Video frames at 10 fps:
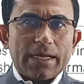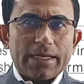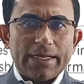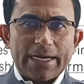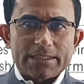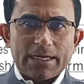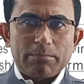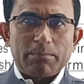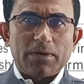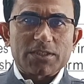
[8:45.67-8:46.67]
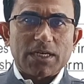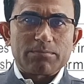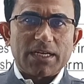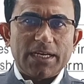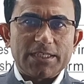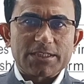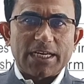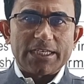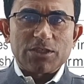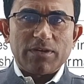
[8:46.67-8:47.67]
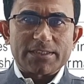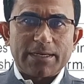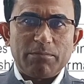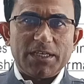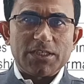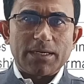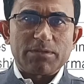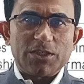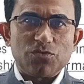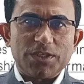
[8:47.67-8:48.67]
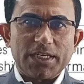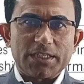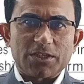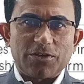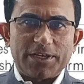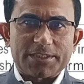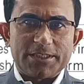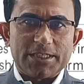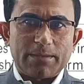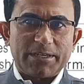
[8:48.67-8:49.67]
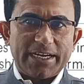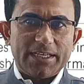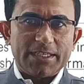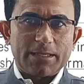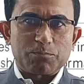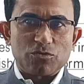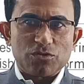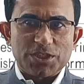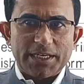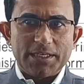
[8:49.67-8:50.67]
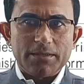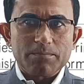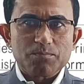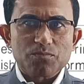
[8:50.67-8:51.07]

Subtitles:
elected members of the Legislative Assemblies of the Union Territories of Delhi and Puducherry.